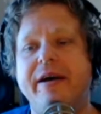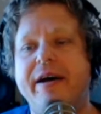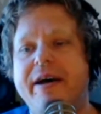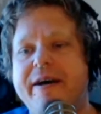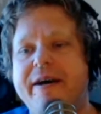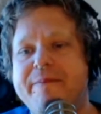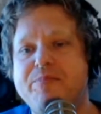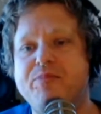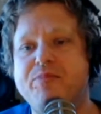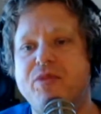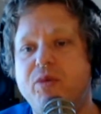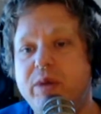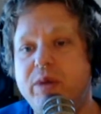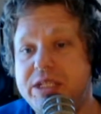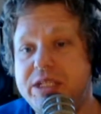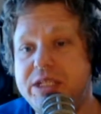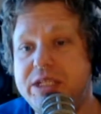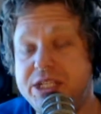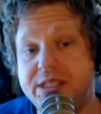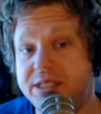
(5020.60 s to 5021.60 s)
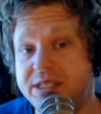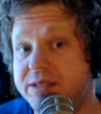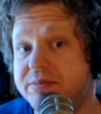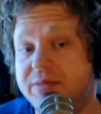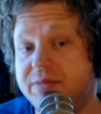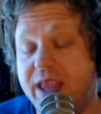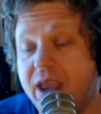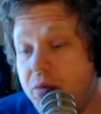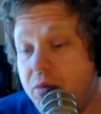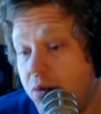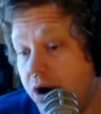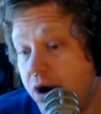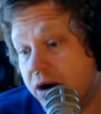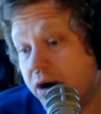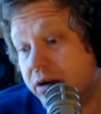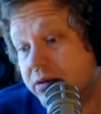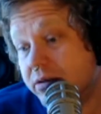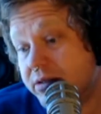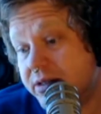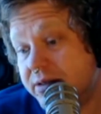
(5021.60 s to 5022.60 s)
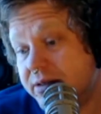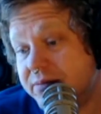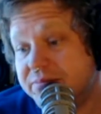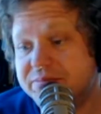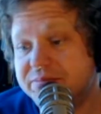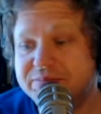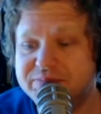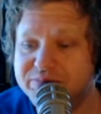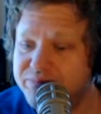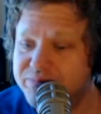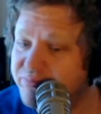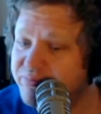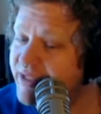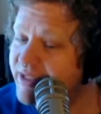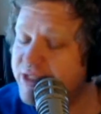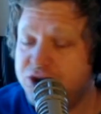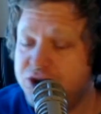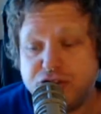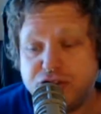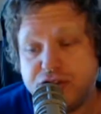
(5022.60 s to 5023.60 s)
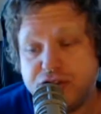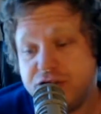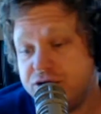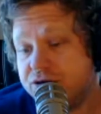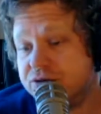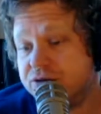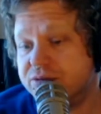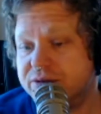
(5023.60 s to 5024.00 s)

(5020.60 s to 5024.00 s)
Which is, it works. It's true.